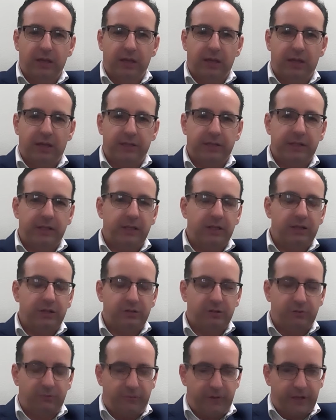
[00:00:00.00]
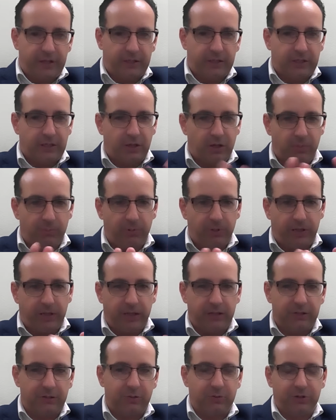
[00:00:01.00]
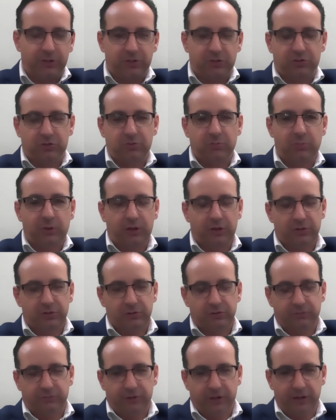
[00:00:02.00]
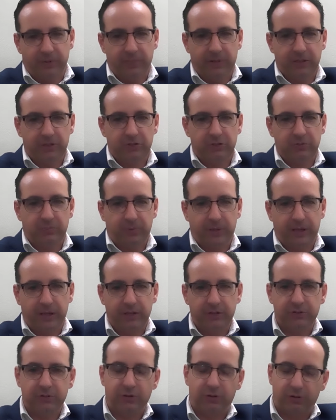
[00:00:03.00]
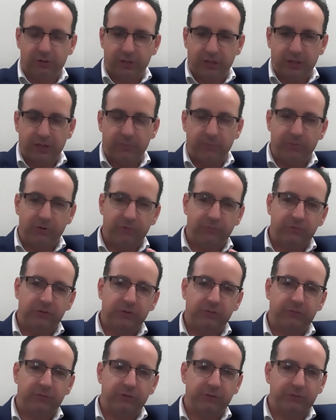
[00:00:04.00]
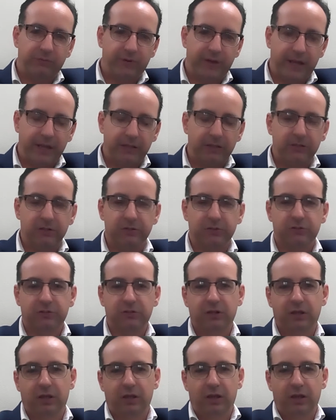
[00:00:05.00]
And that is in fact a complicated question because it very much depends on a number of different factors.